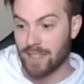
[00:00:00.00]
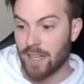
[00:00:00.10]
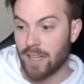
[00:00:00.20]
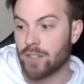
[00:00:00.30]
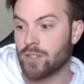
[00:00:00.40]

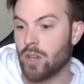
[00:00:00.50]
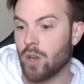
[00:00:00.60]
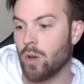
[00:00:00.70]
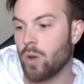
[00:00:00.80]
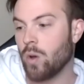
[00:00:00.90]

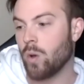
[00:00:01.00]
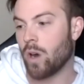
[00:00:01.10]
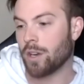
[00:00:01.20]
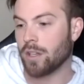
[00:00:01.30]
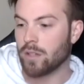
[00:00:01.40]
So
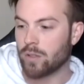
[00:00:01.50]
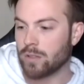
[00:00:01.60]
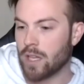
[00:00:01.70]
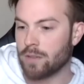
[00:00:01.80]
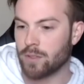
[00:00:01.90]
on a local
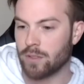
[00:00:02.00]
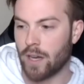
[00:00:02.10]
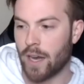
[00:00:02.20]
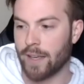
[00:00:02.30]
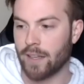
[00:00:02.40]
level,
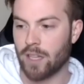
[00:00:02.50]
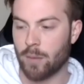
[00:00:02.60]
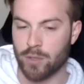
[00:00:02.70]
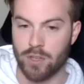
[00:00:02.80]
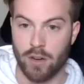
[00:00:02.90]
I get a lot
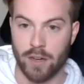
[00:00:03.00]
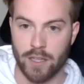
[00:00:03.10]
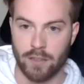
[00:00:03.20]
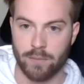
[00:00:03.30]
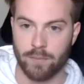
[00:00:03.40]
more targeted.